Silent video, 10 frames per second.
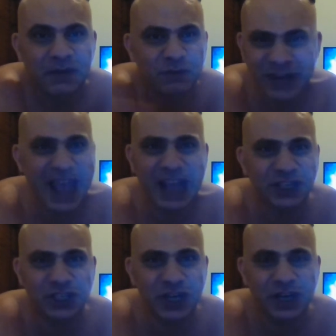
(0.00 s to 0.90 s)

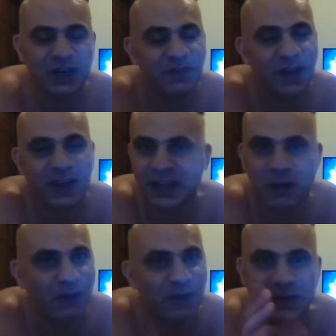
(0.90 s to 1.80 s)
reaction. Fucking hell,
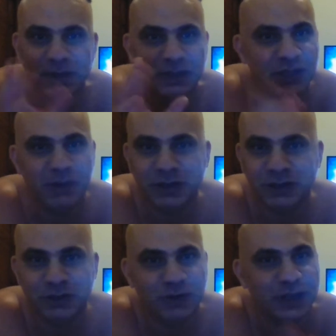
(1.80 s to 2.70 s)
I've had a bit too much
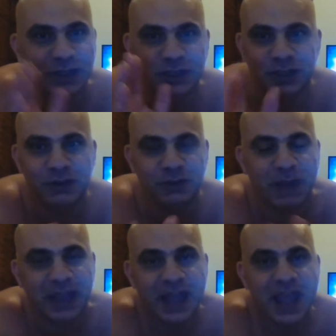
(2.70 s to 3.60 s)
to drink. Excuse
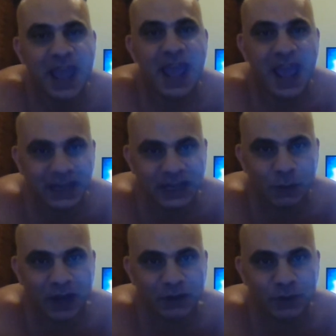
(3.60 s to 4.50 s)
me.
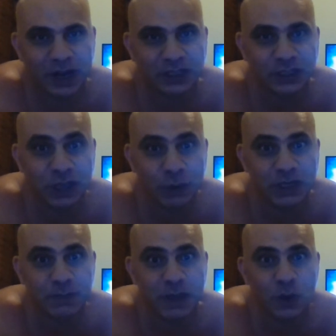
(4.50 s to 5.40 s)
Anyway, right. So
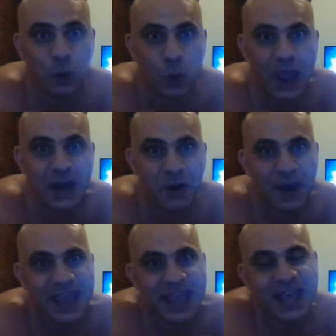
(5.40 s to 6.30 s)
it's been quite a
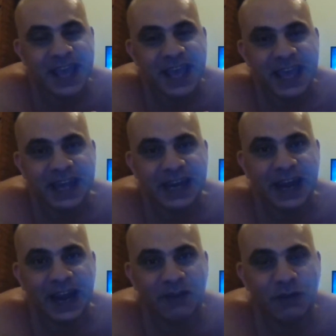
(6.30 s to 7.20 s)
night in
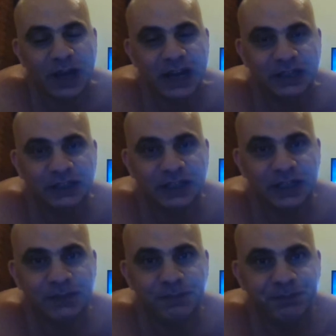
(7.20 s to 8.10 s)
Love Island.
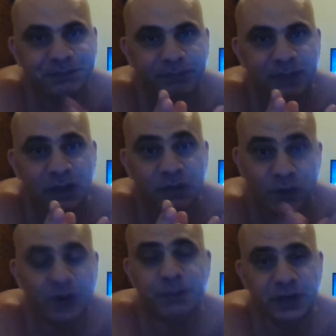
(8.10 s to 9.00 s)

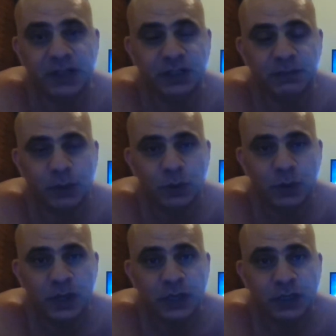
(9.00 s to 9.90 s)
Very
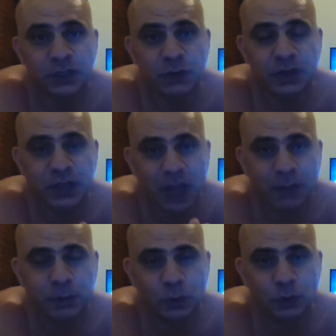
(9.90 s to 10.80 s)
predictable. So the
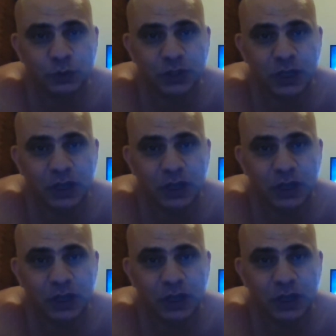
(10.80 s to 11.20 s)
couples